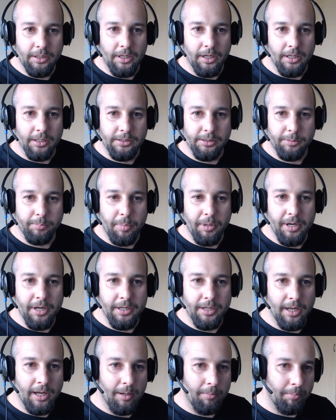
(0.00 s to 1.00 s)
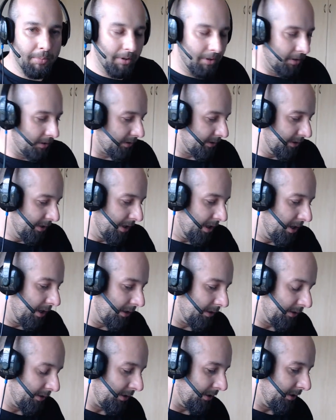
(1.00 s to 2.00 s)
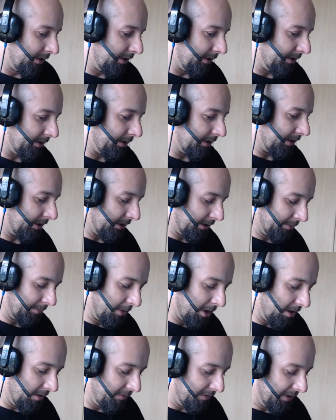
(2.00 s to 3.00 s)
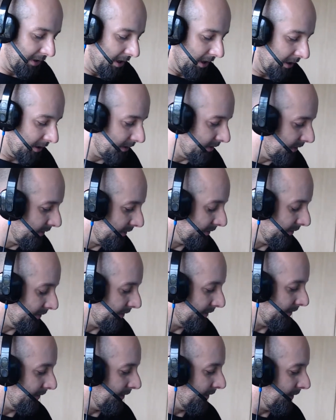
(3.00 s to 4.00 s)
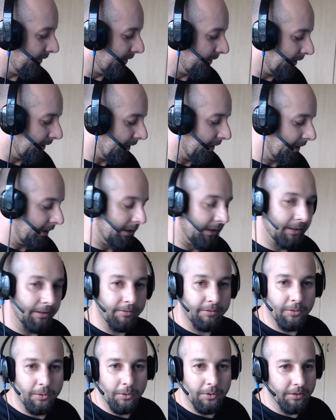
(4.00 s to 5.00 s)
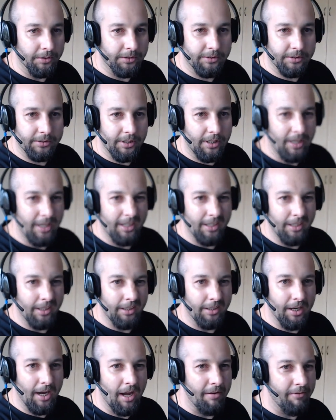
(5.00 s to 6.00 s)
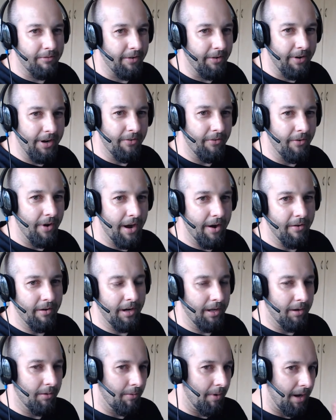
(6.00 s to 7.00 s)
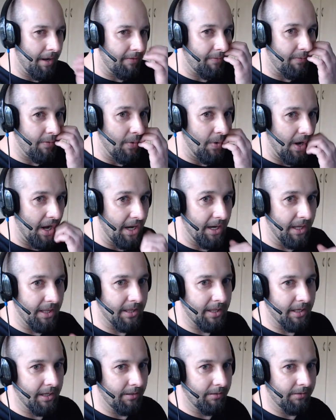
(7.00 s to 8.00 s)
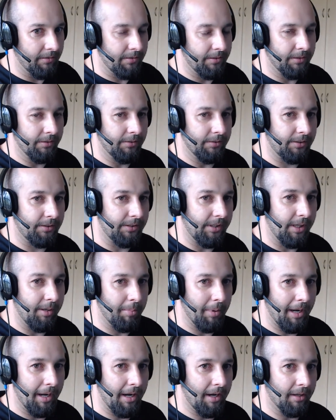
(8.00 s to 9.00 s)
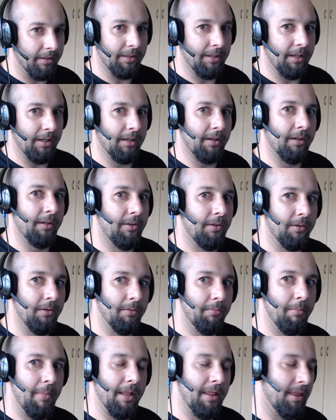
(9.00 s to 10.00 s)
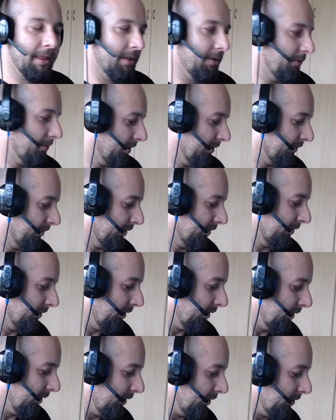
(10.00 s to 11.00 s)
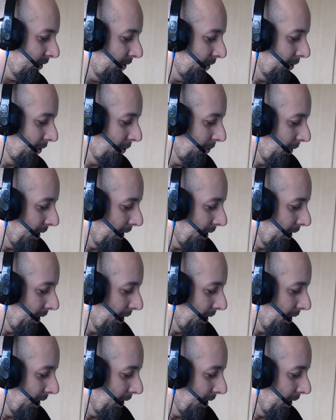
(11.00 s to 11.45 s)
I spun it up last night, overnight, and of course, I very rarely wait for anything to steep out like a whole month or even 2